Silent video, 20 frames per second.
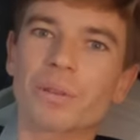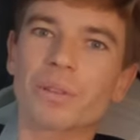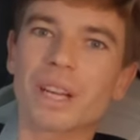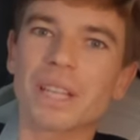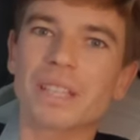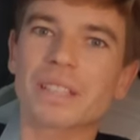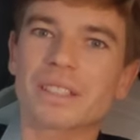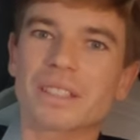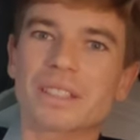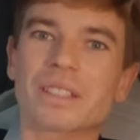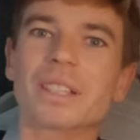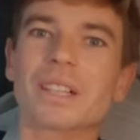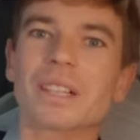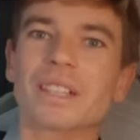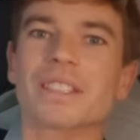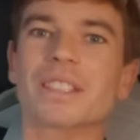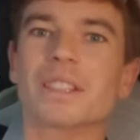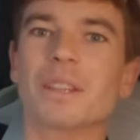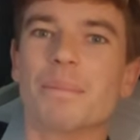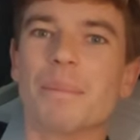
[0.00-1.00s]
right to
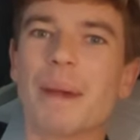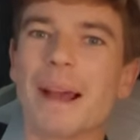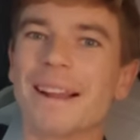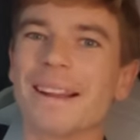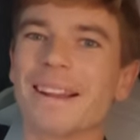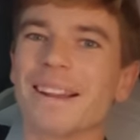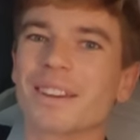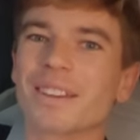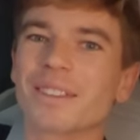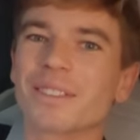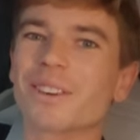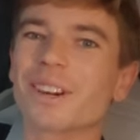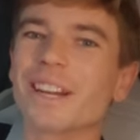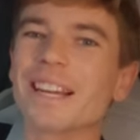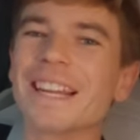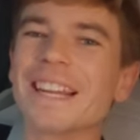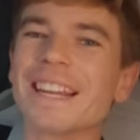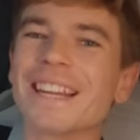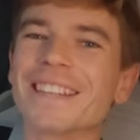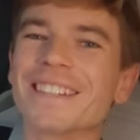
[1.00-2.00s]
start in the back
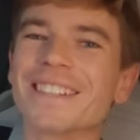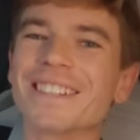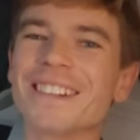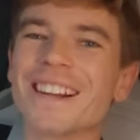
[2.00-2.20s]
right here.